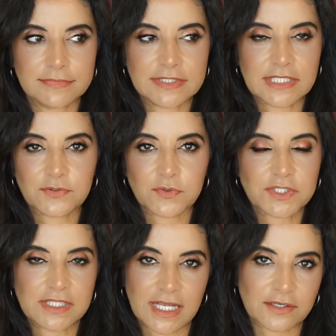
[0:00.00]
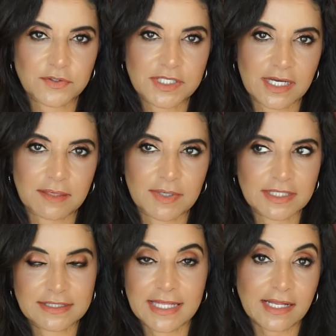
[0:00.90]
Central Standard Time, I
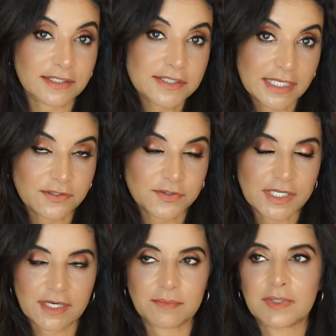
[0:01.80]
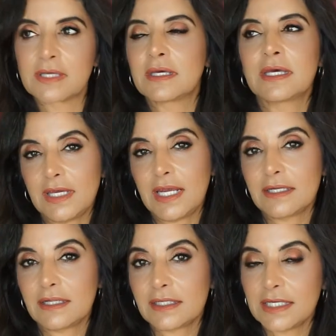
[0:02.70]
guess Dallas Standard Time.
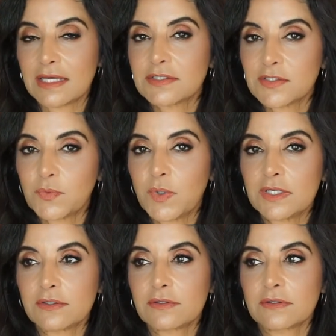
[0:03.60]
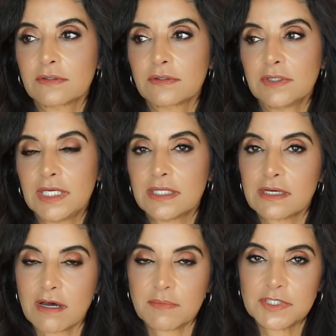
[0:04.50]
And I'll announce the winner in the
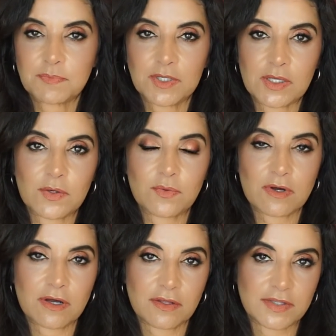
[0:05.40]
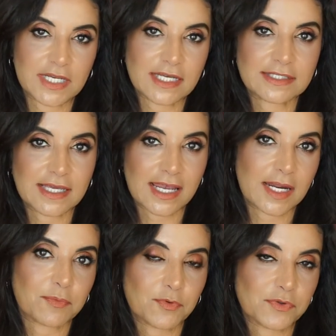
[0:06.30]
comments below the next day,
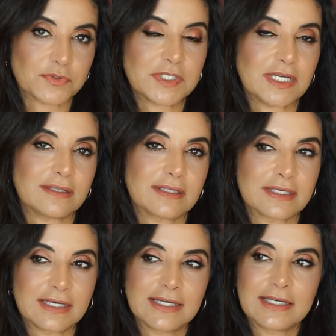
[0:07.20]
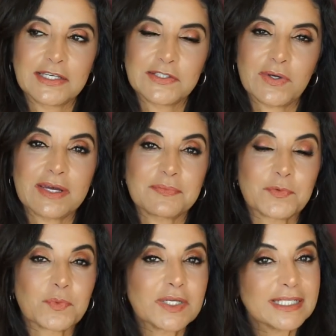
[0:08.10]
April 13th. So
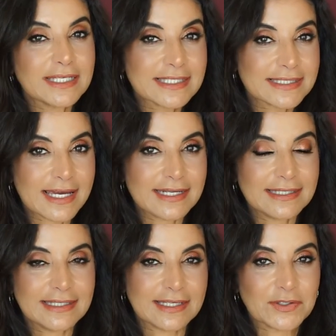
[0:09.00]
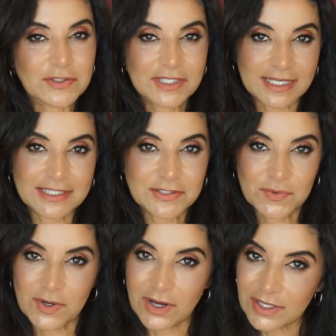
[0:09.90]
I'm really excited, and good luck
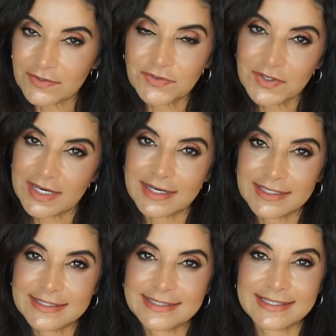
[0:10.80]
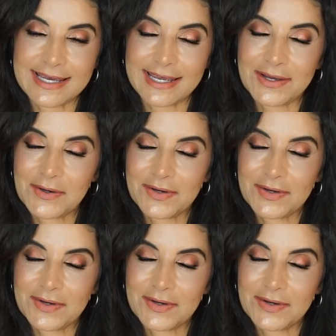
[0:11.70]
to all of you guys. I